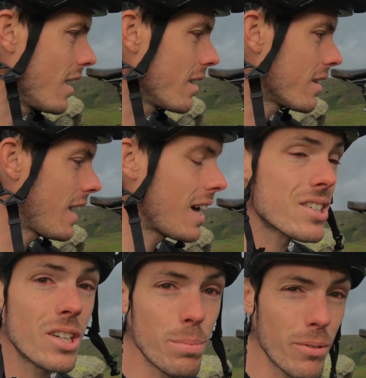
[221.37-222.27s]
I
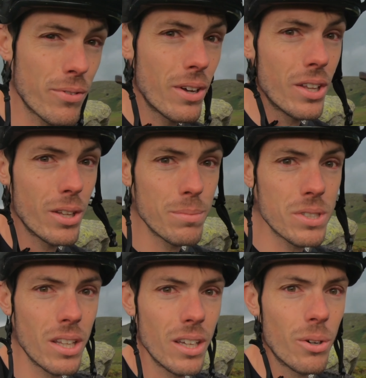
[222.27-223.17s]
actually prefer them
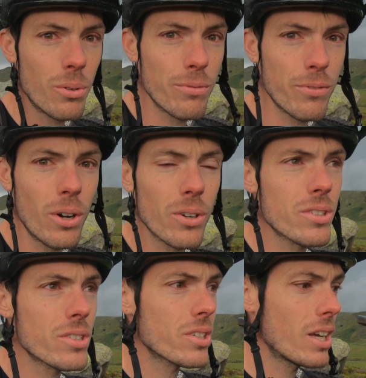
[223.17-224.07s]
to the old
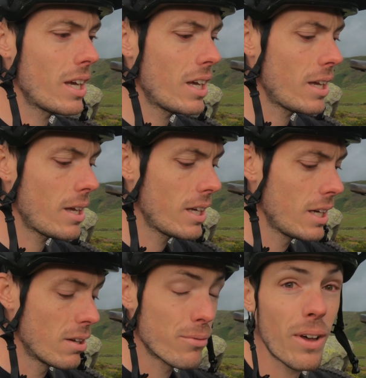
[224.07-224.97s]
Fox
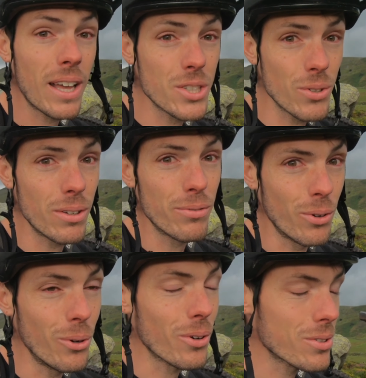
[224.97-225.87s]
factory
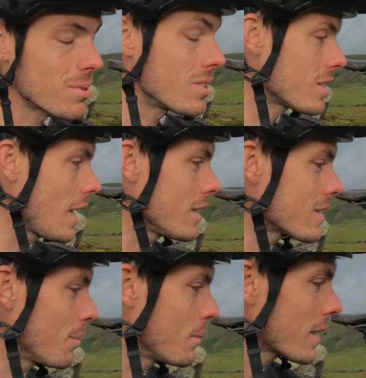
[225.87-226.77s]
forks, which is saying
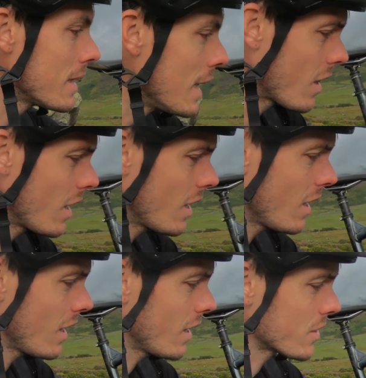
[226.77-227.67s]
something.
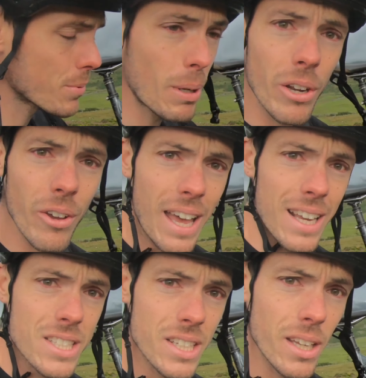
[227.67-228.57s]
The Shimano
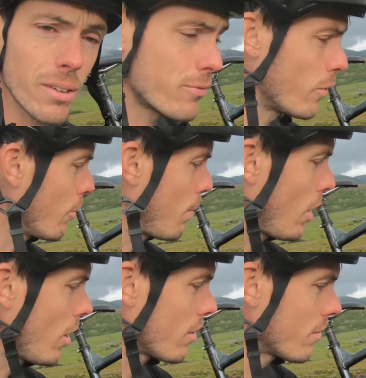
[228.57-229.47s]
XT
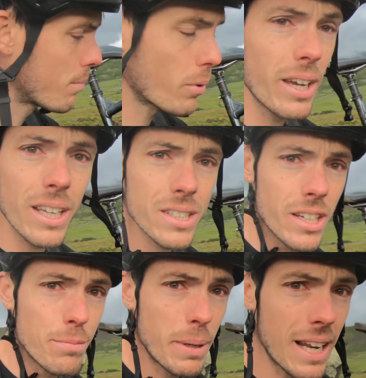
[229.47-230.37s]
4-pot brakes
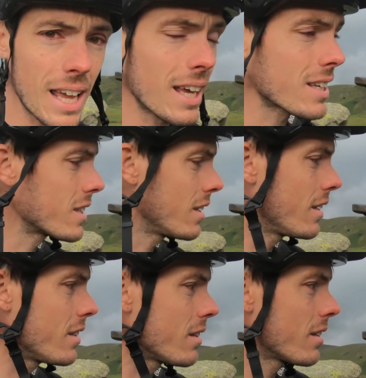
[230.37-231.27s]
have been
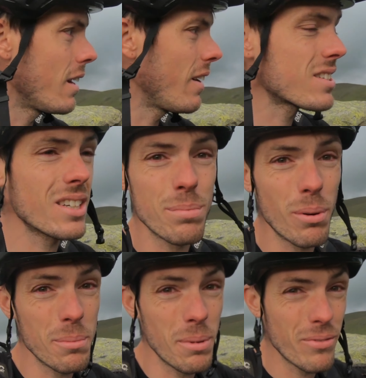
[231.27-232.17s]
excellent. They're actually
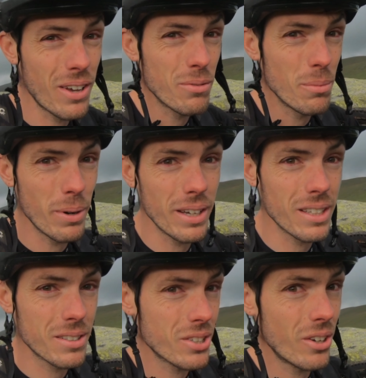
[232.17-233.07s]
probably my favourite
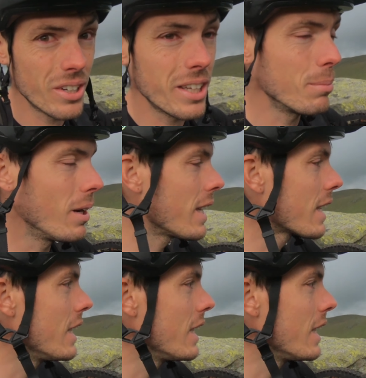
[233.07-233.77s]
brakes on an e-bike.